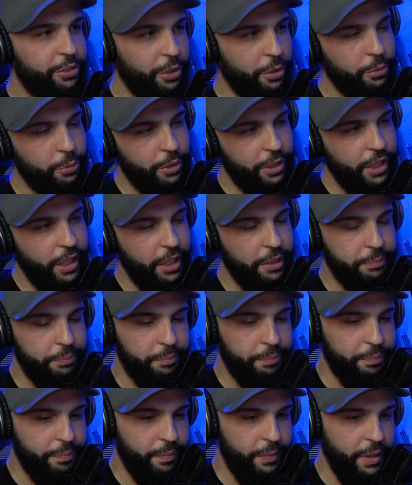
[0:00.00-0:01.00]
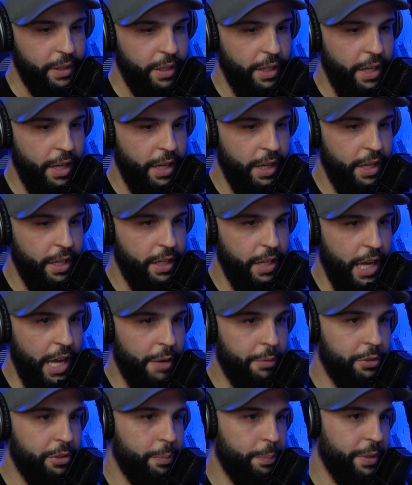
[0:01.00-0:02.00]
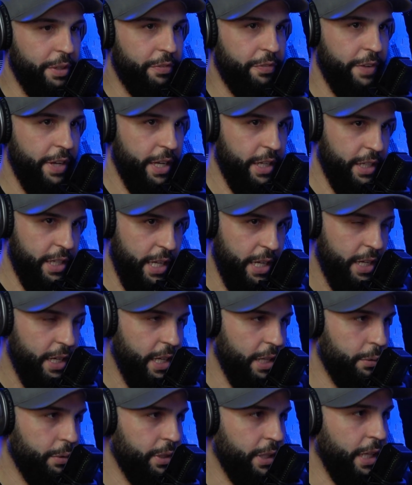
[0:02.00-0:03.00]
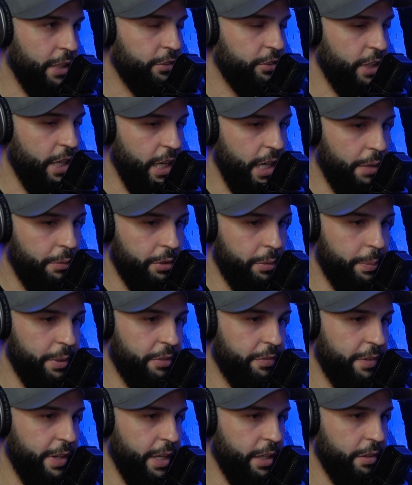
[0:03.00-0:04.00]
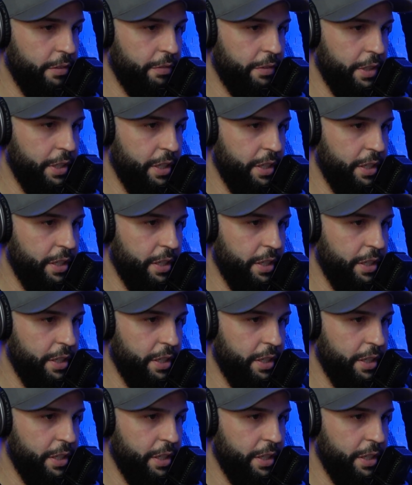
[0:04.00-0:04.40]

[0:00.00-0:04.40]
shows one day, and I was a big fan, kind of like John. I was a big fan of